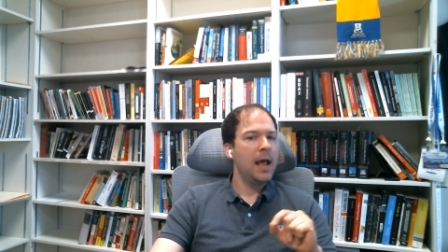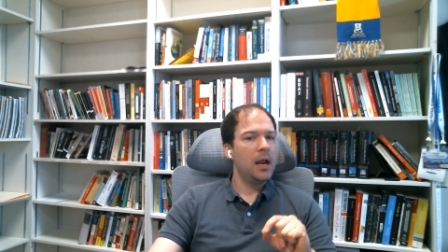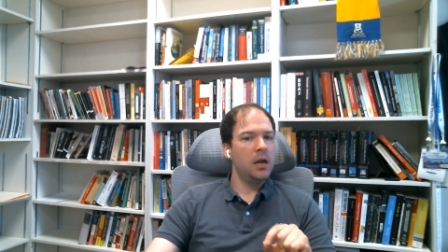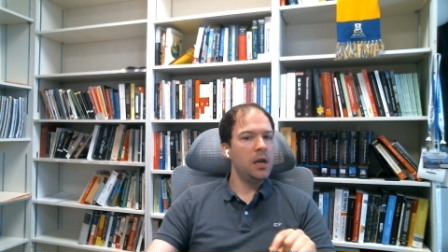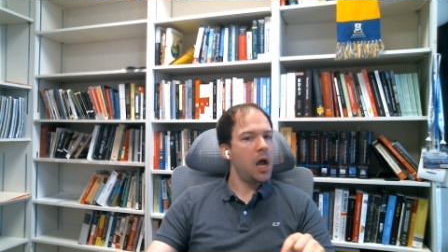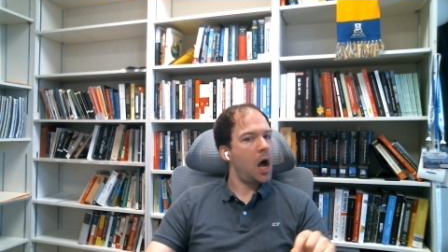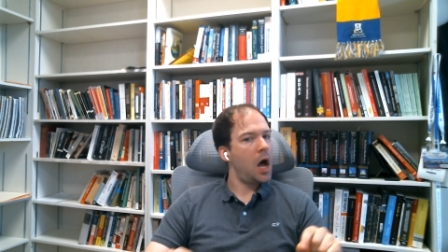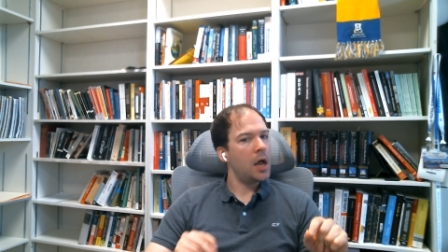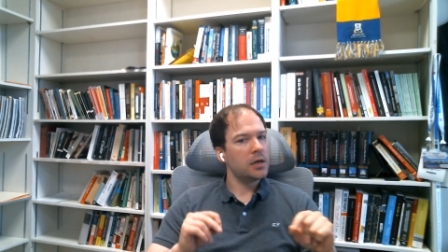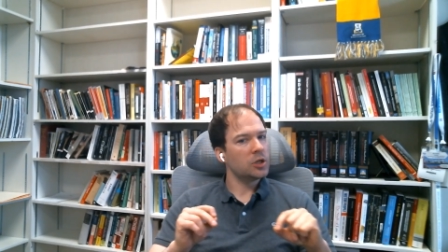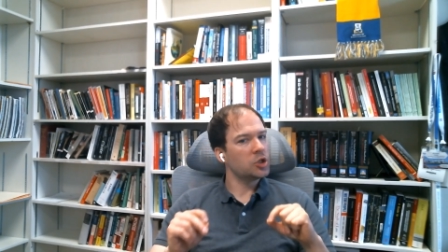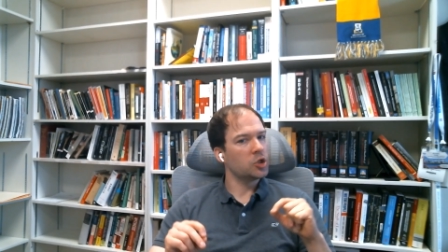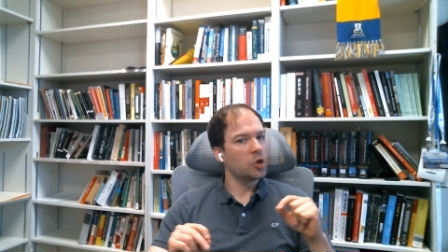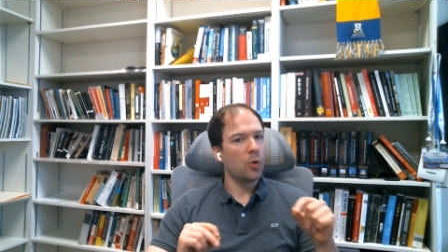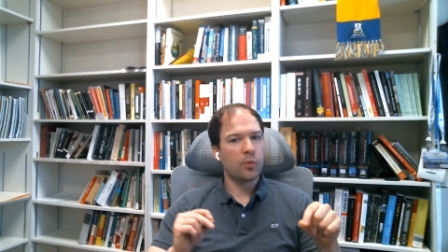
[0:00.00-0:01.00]
not a
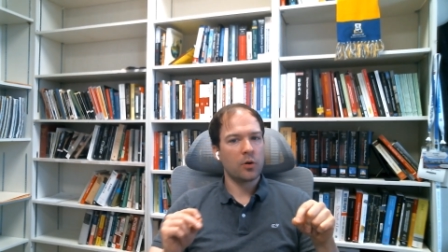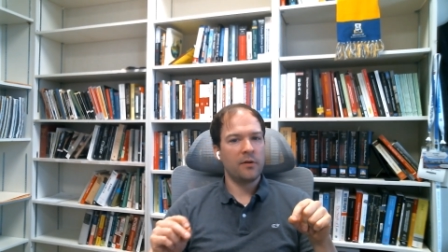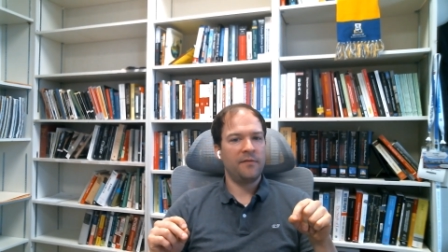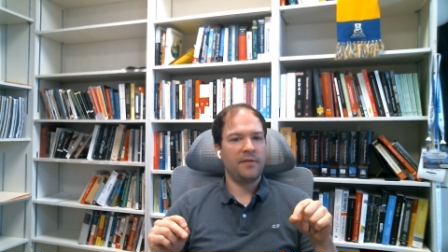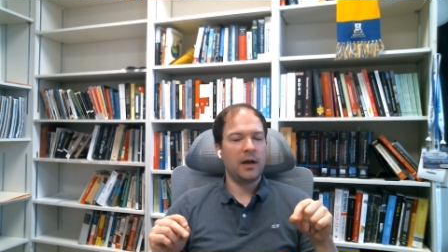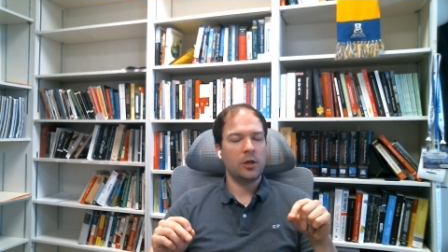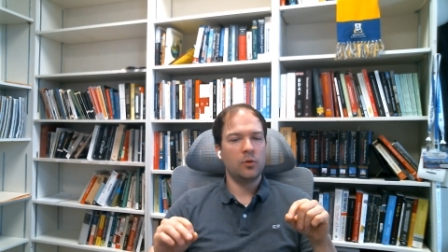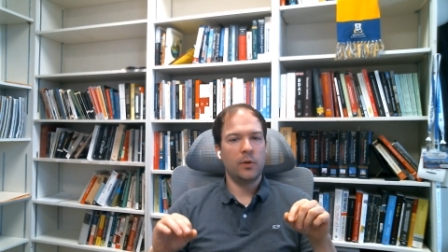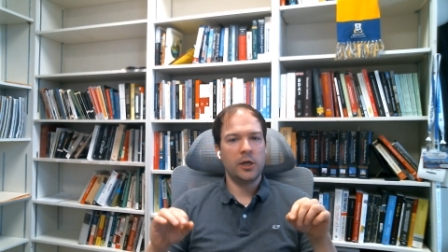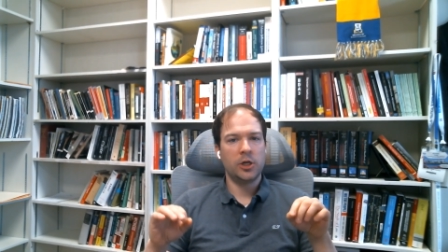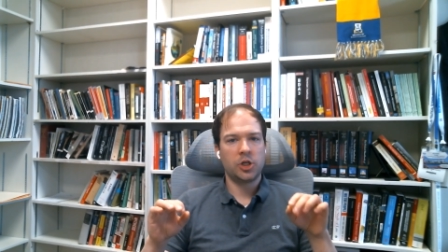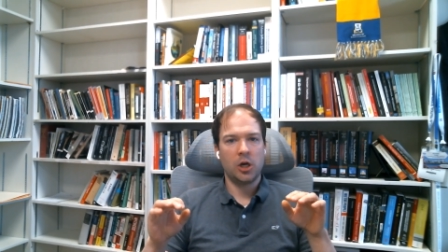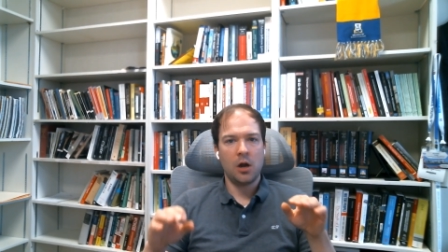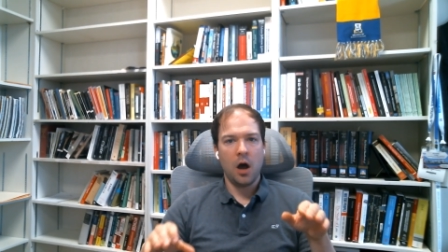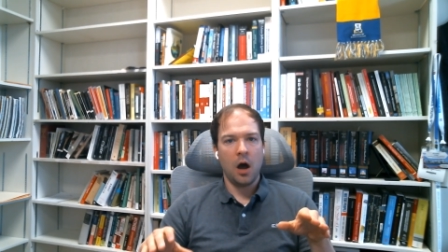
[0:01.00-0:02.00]
sober
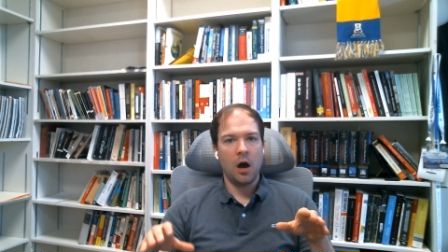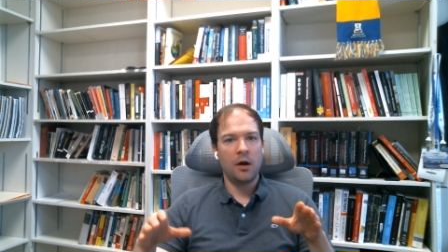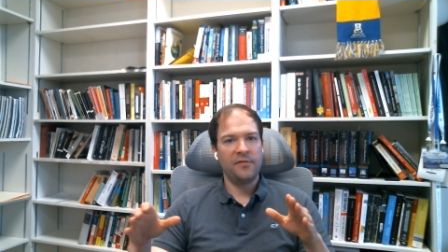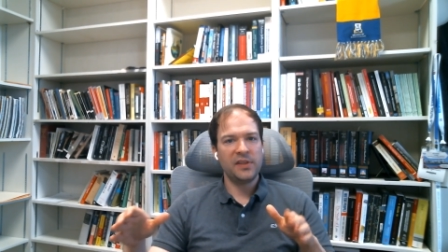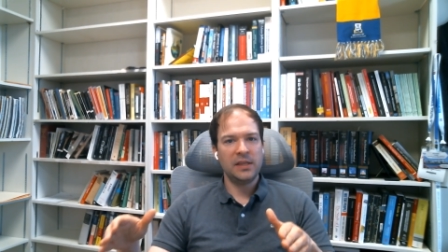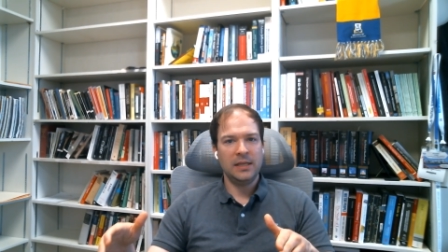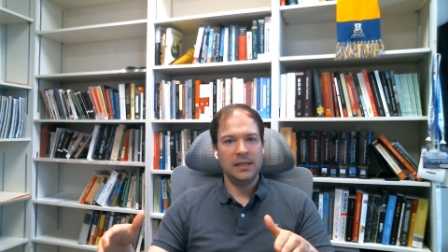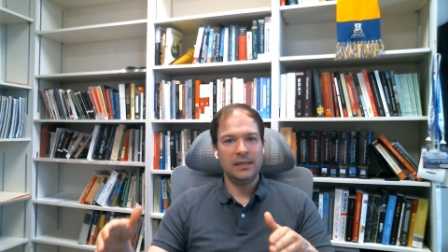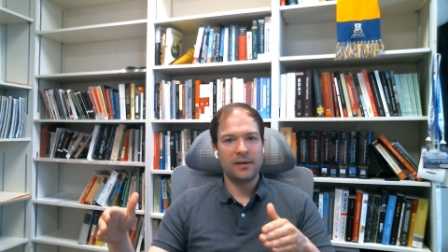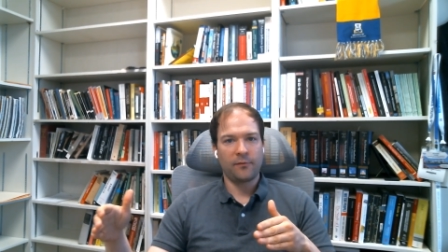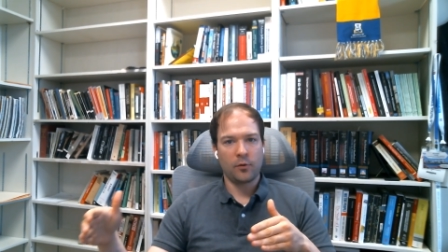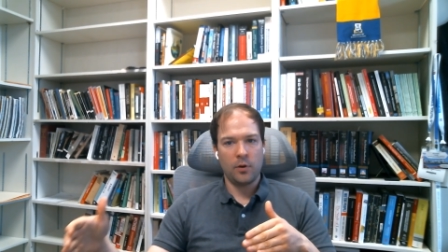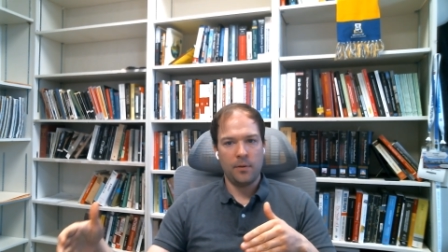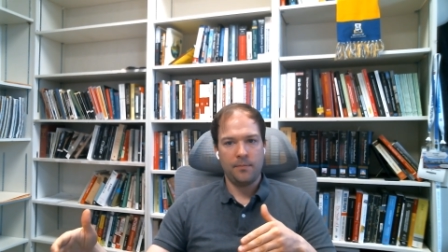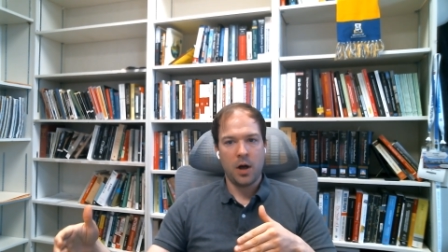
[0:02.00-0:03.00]
evaluation of the
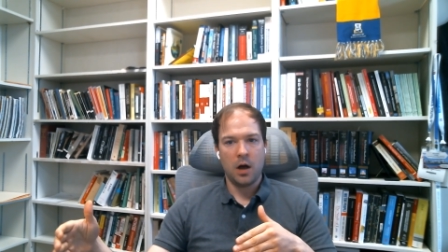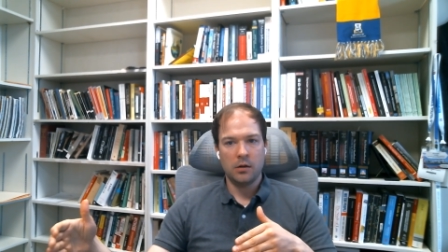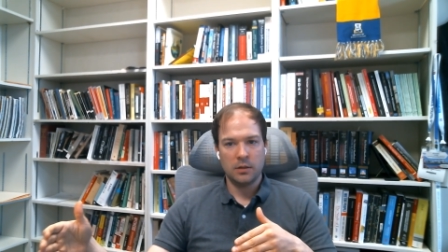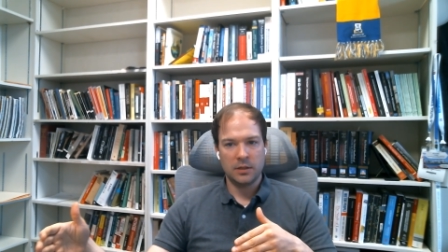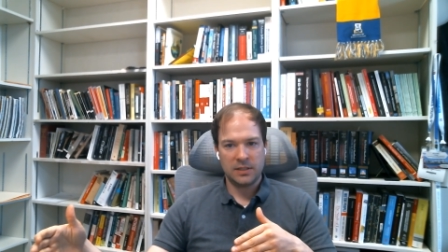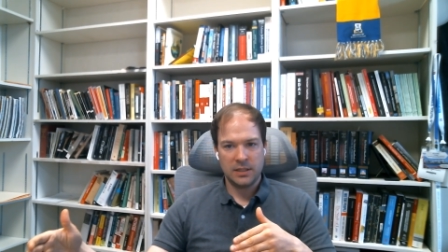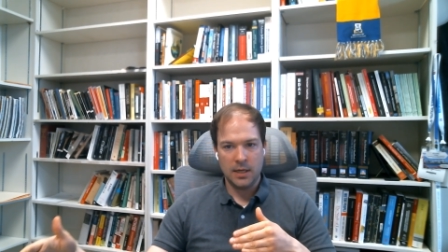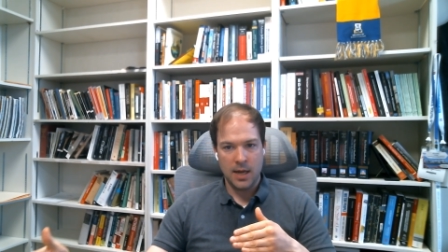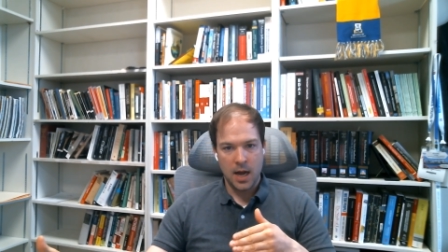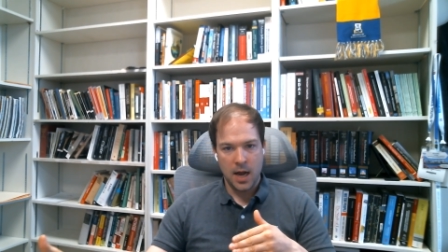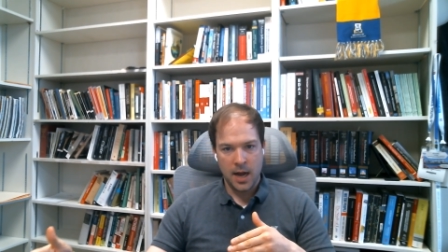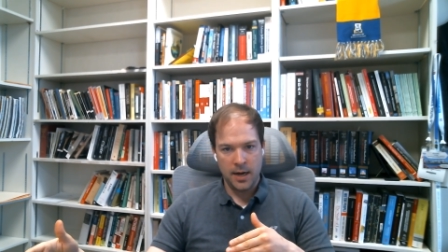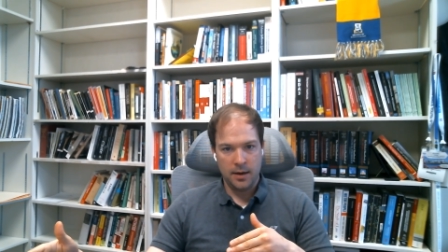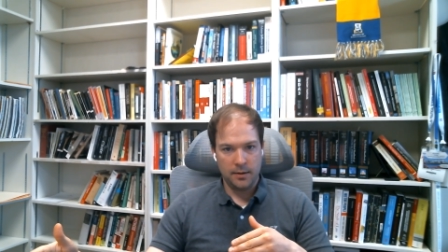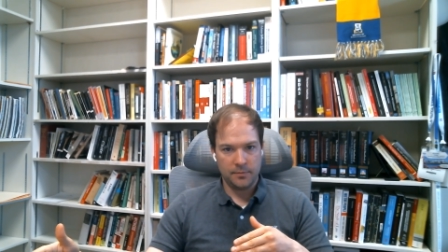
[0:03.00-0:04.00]
different policy
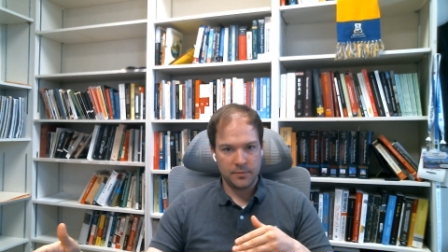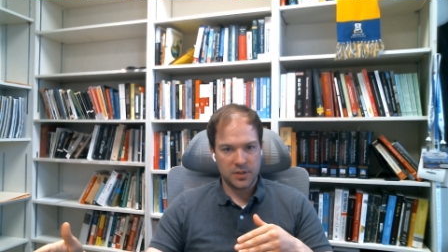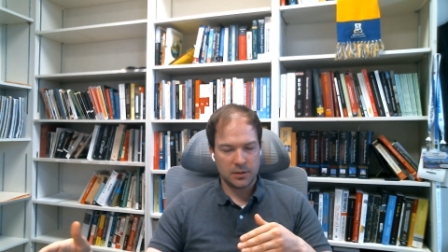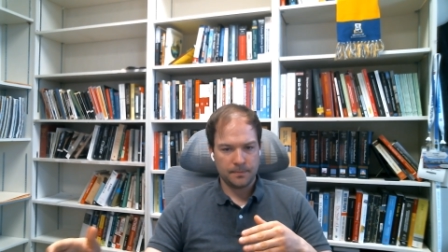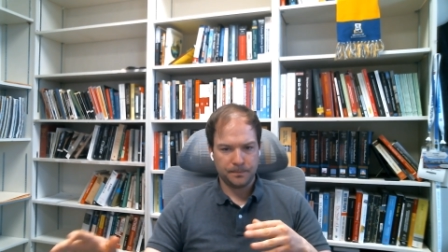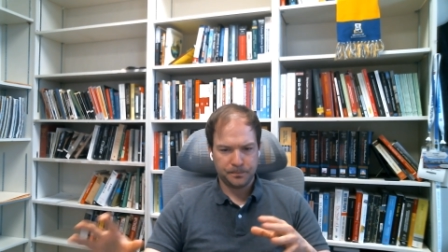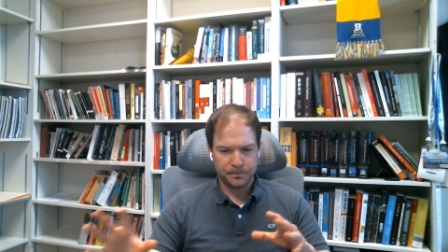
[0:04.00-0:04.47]
items.